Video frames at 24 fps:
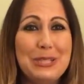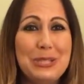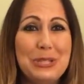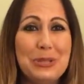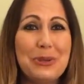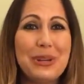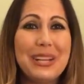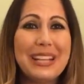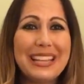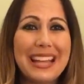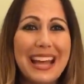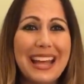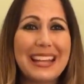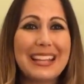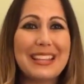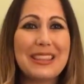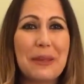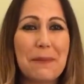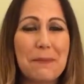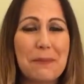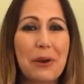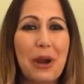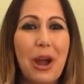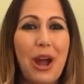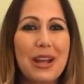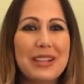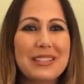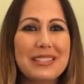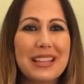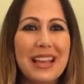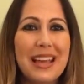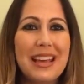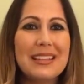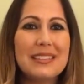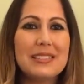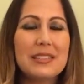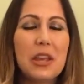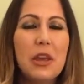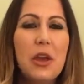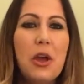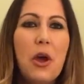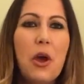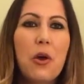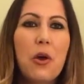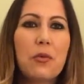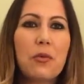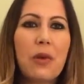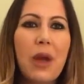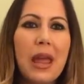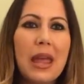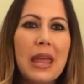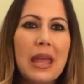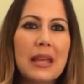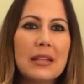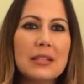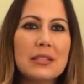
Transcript: doing that in the process, right?